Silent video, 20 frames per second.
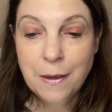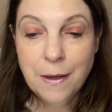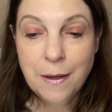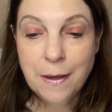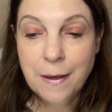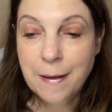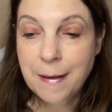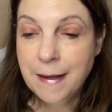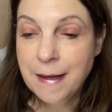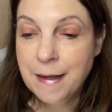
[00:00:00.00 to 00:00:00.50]

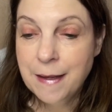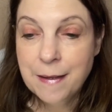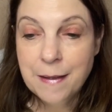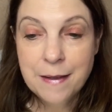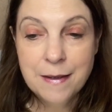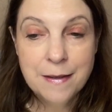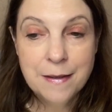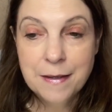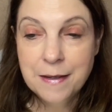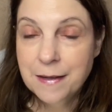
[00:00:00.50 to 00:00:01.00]

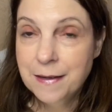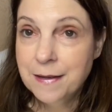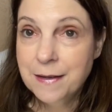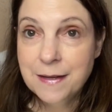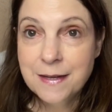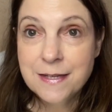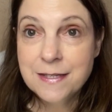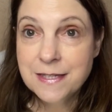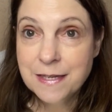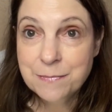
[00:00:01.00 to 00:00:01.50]

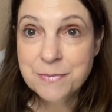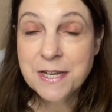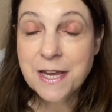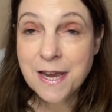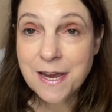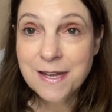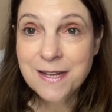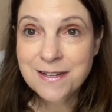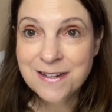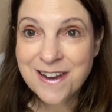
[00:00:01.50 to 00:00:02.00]
it's up to
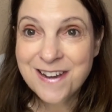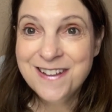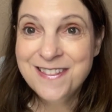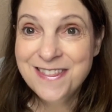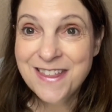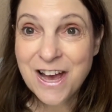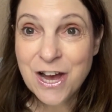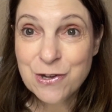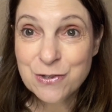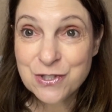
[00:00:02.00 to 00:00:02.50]

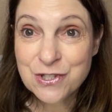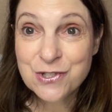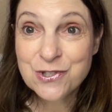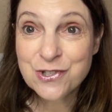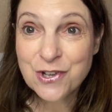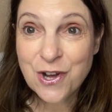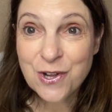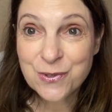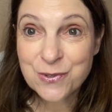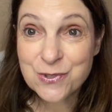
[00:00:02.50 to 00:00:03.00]

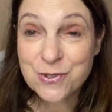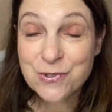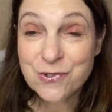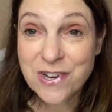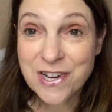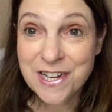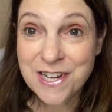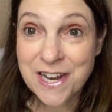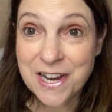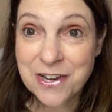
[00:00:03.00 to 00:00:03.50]
$89,000
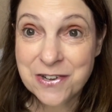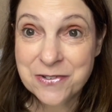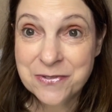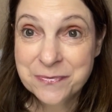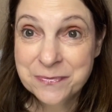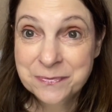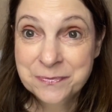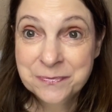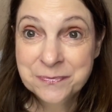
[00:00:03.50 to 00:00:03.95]
right now.